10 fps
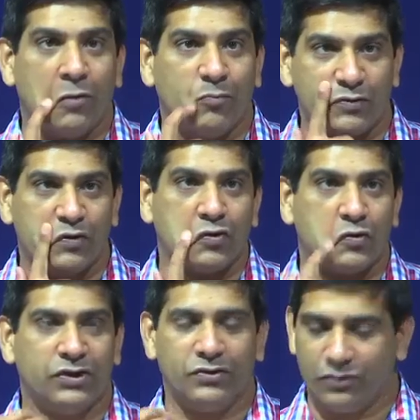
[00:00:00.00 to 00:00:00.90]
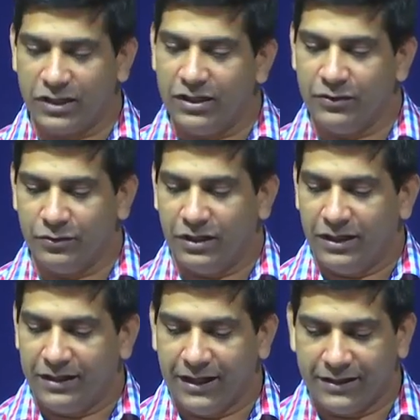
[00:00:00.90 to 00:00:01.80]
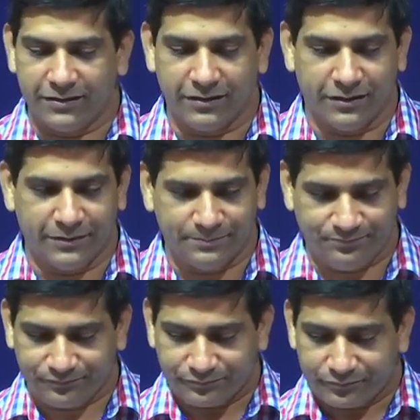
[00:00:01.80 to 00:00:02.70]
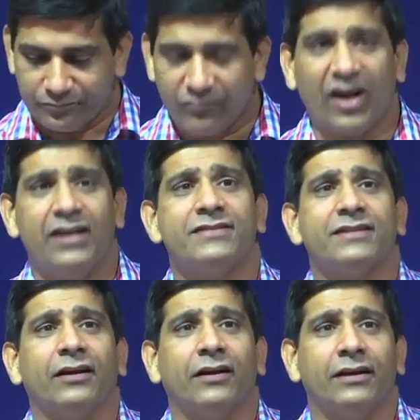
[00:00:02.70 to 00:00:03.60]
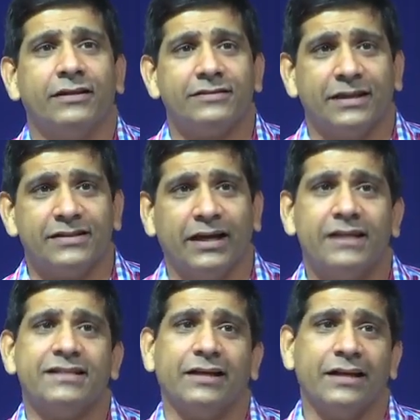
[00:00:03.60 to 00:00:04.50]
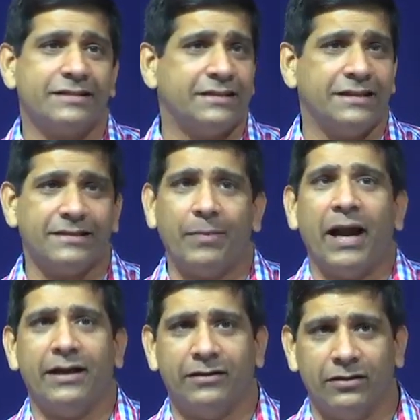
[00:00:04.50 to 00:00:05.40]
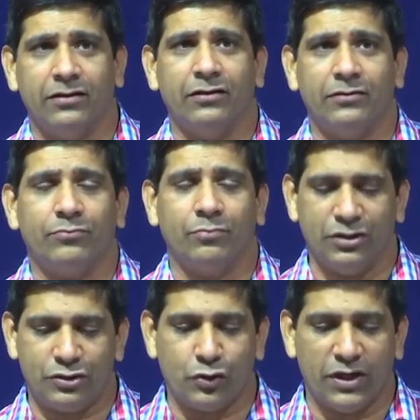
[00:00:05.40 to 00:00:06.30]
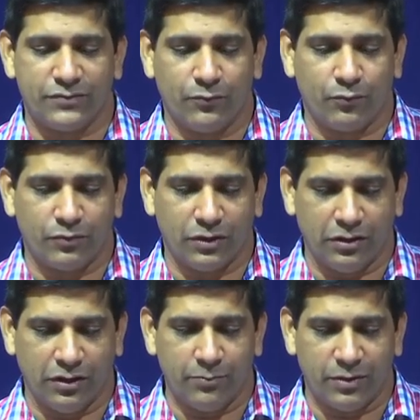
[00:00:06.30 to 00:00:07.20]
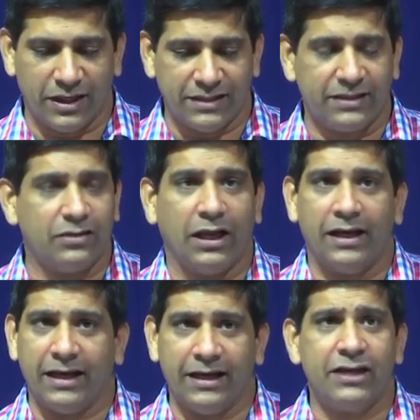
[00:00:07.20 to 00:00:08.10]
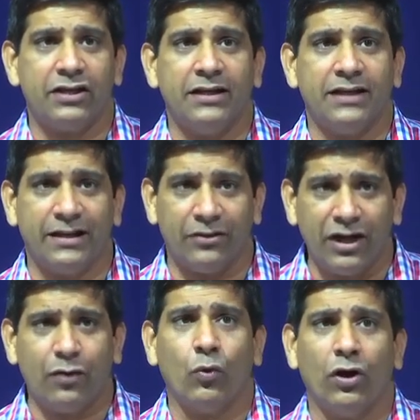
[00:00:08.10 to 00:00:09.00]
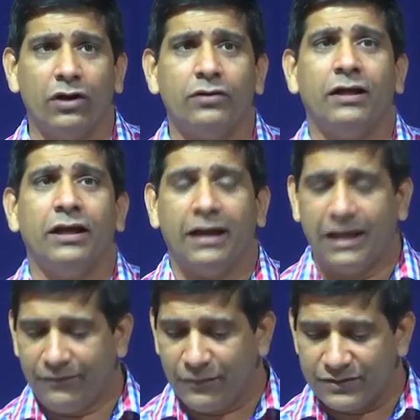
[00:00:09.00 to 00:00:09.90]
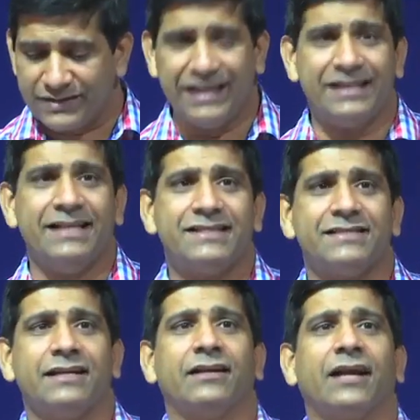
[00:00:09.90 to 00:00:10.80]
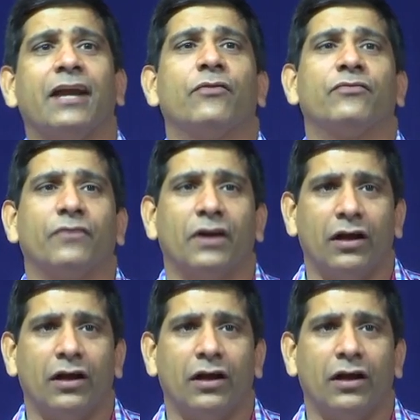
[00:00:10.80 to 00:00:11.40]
numbers were chosen to tell you that it's a bad choice of number. And in the real world, if you see this kind of